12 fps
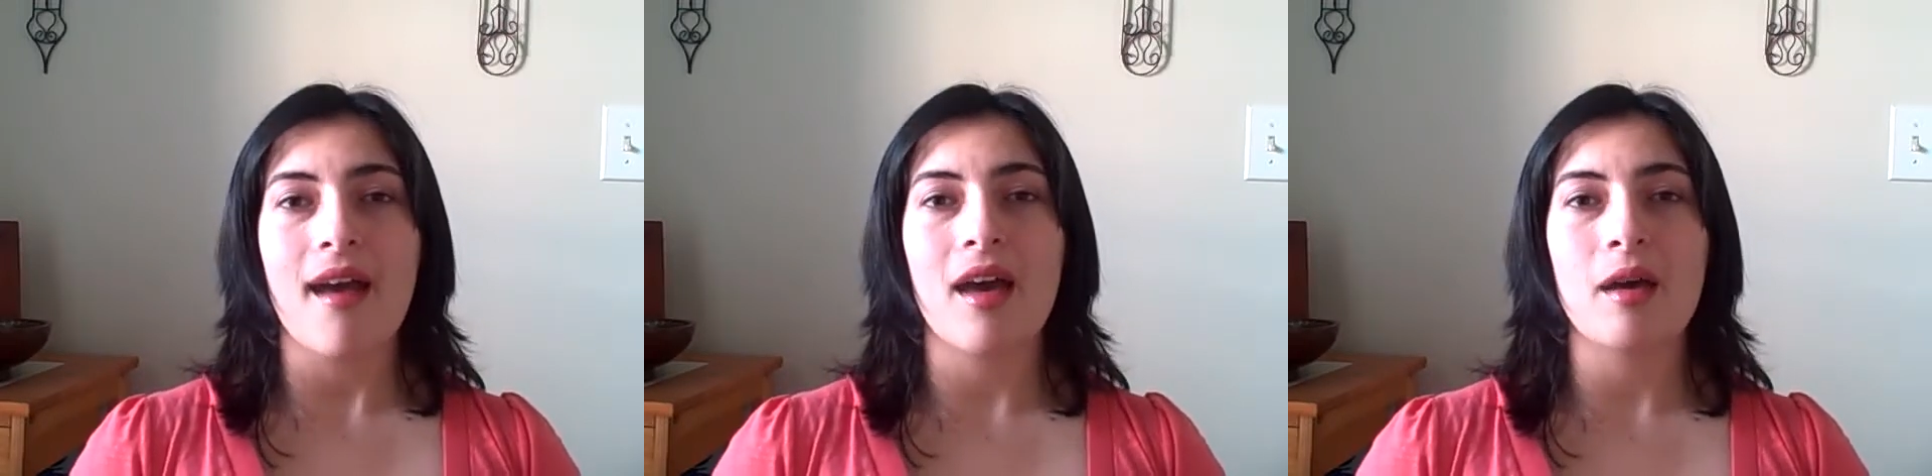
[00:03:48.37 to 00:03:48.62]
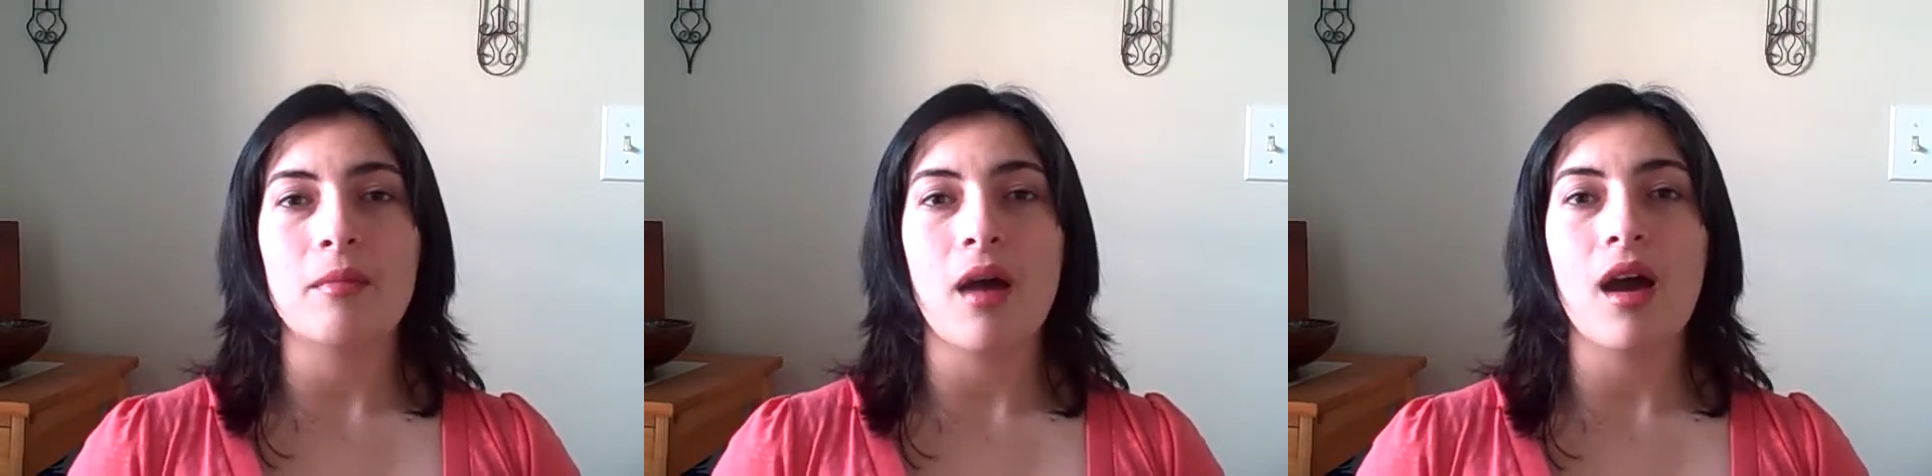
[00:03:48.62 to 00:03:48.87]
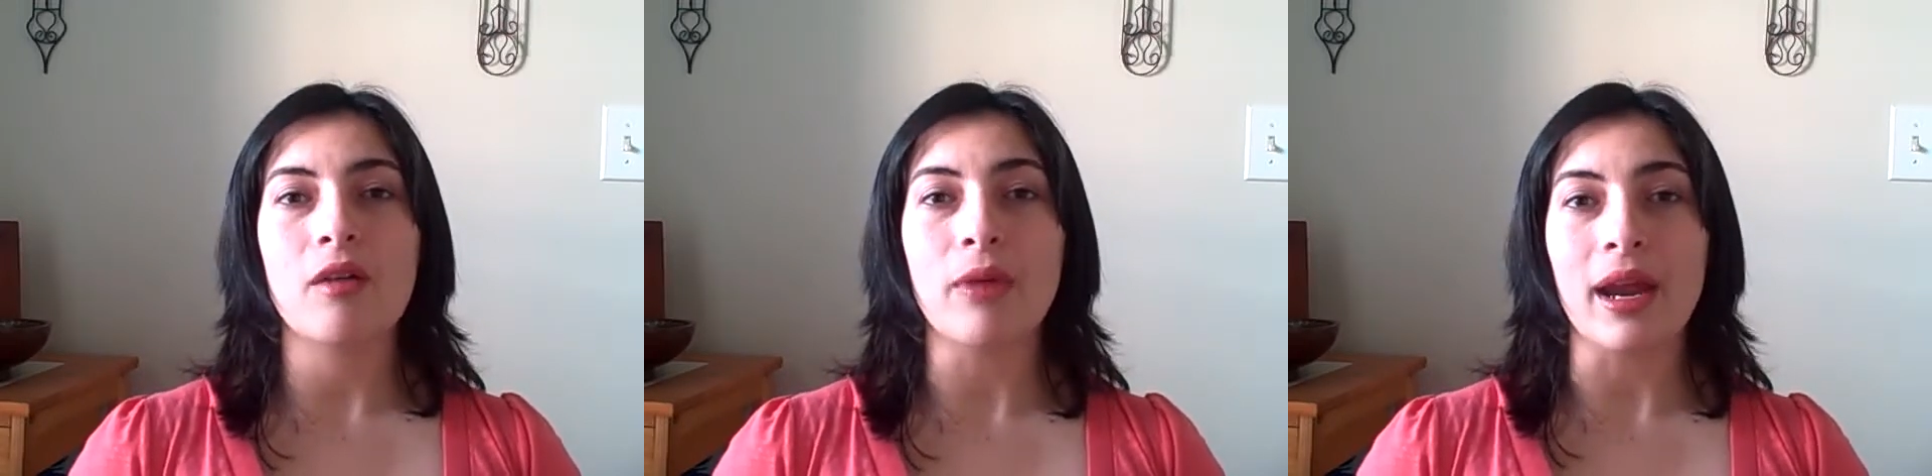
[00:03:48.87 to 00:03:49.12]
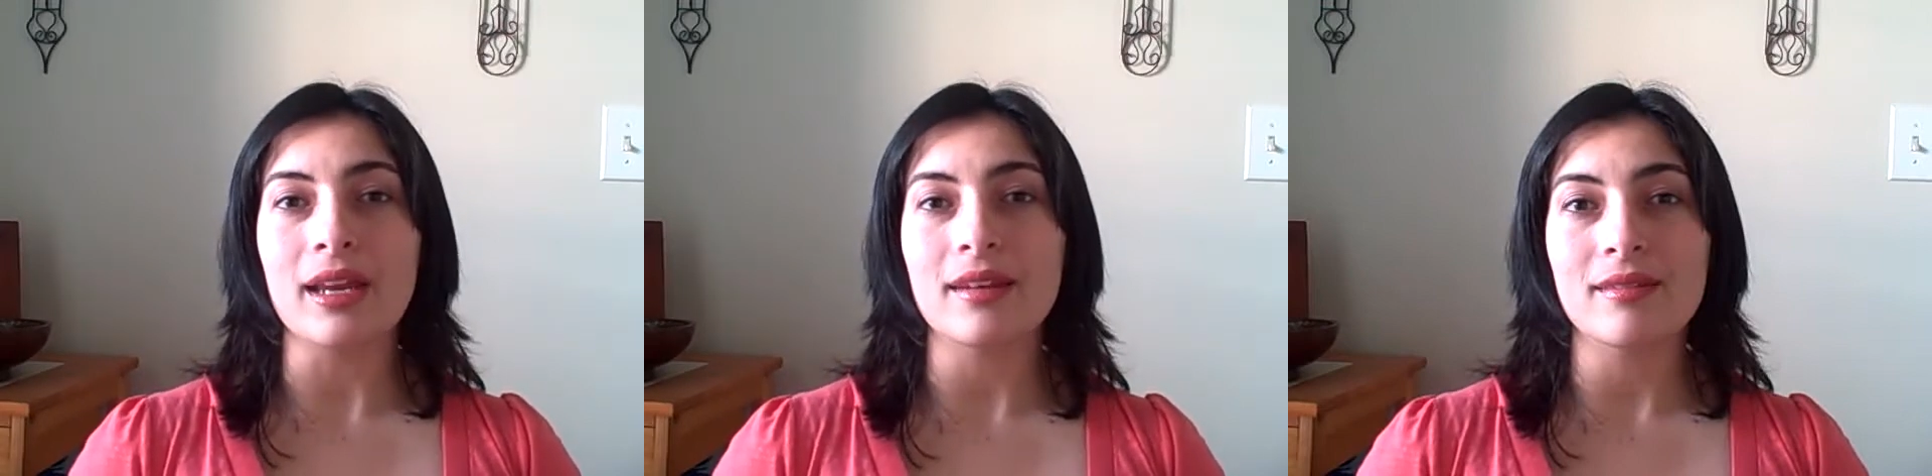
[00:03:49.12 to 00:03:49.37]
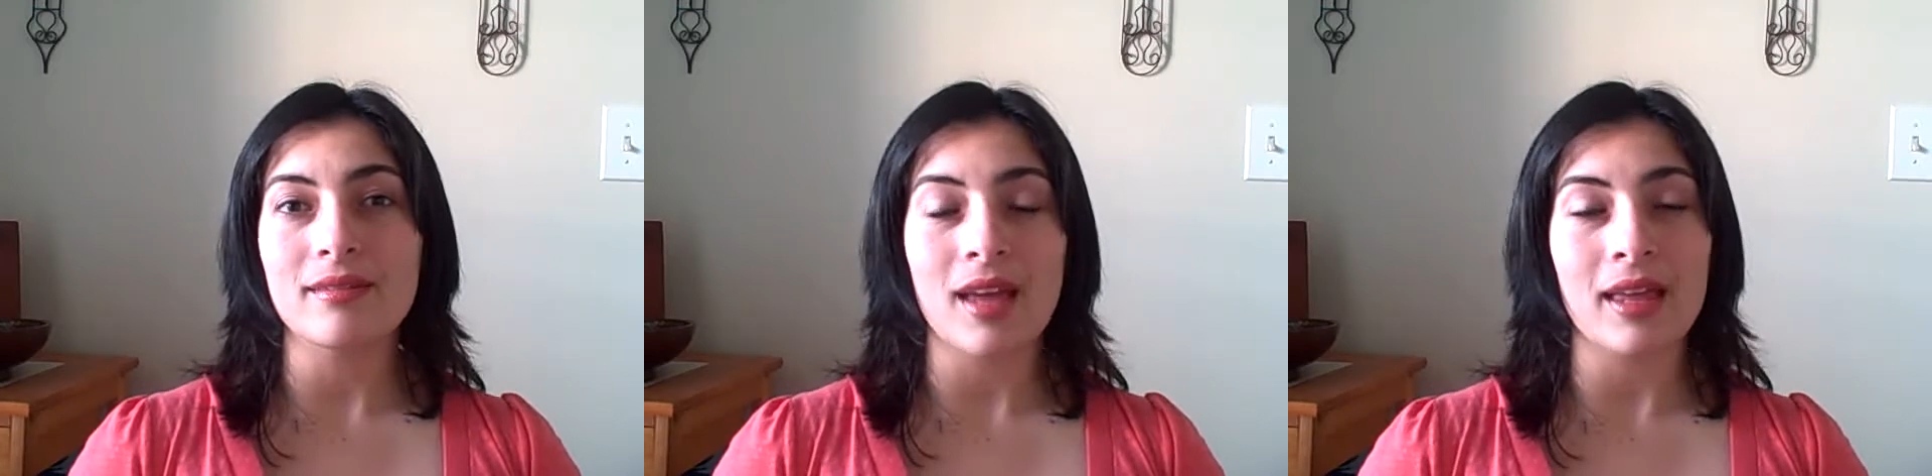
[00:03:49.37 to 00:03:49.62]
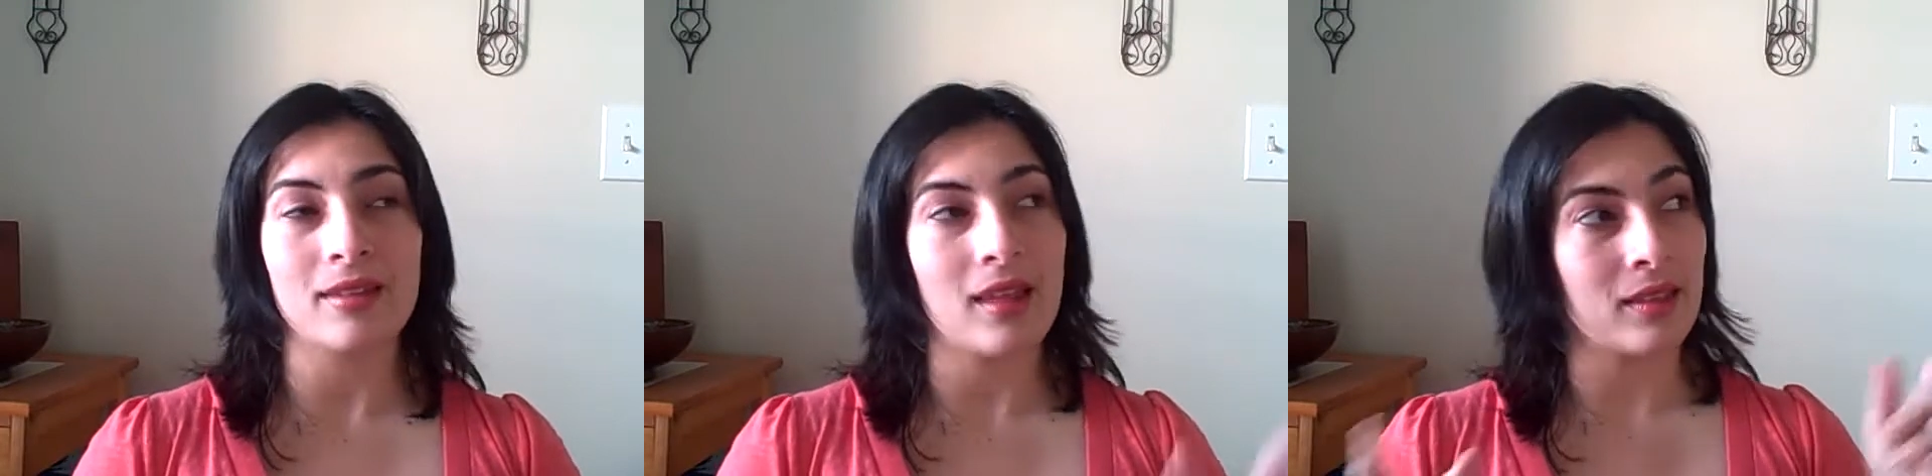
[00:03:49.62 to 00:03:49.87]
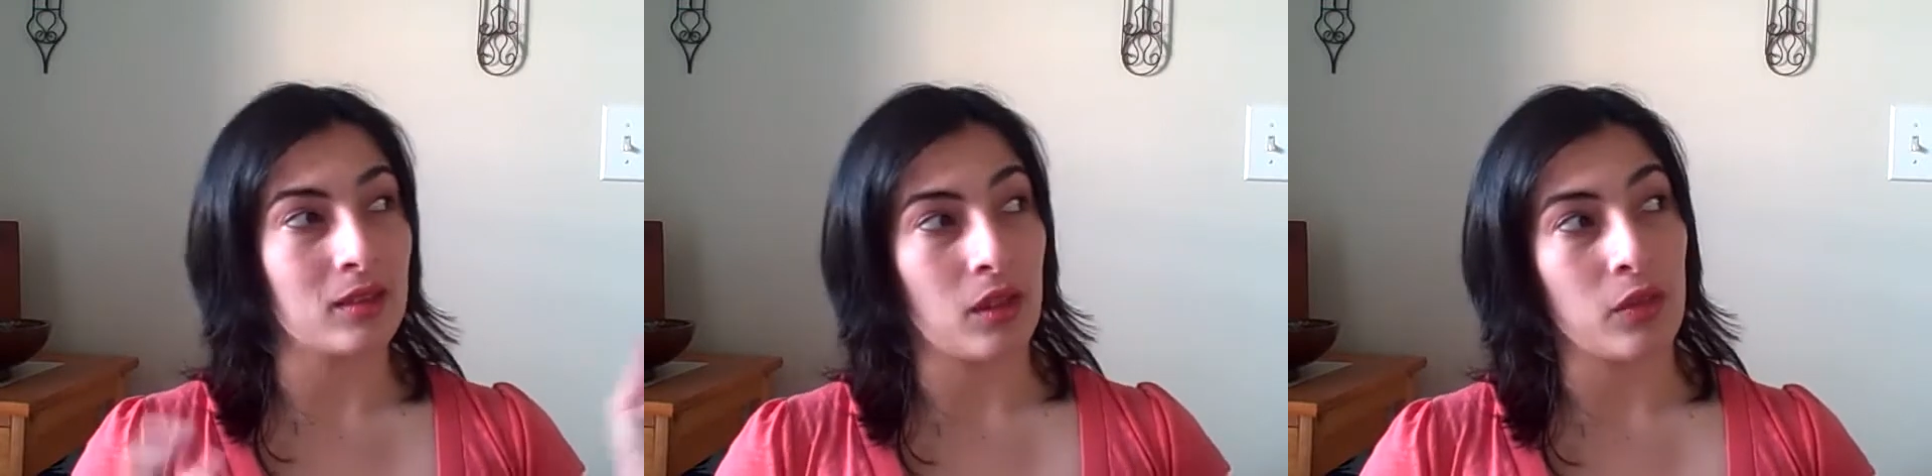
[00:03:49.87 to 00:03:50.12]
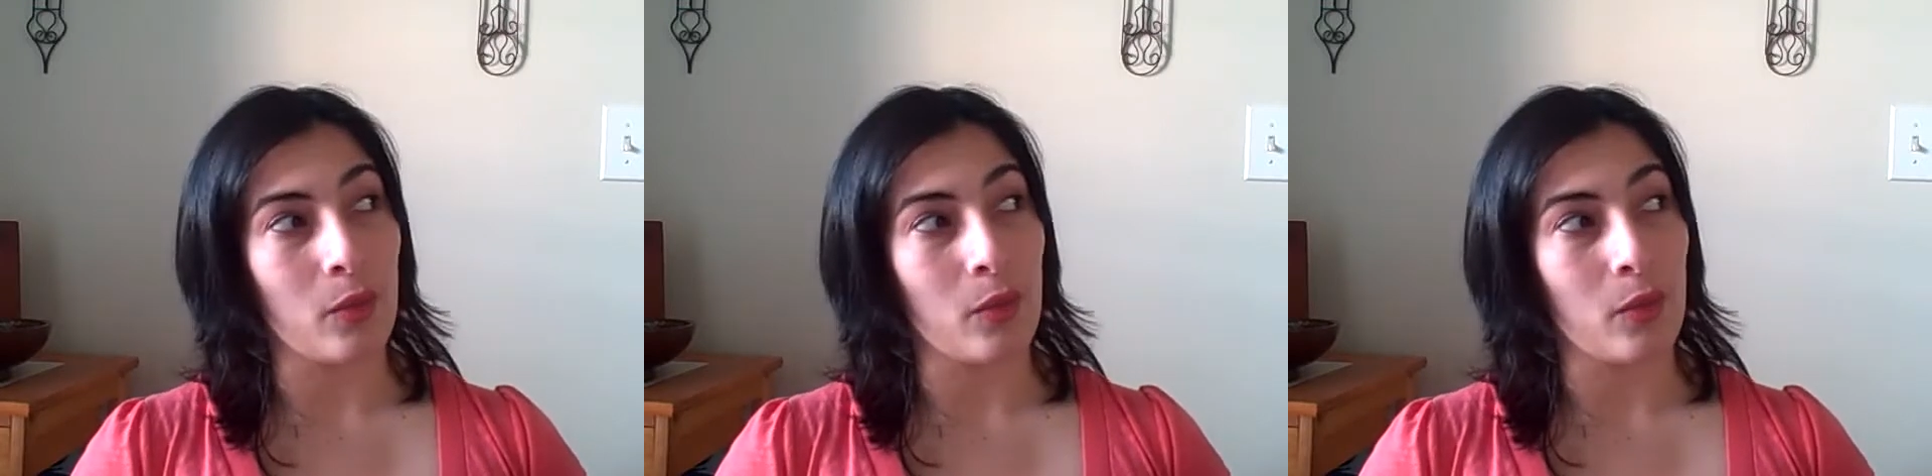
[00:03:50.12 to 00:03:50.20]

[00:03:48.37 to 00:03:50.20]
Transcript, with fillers: um, right on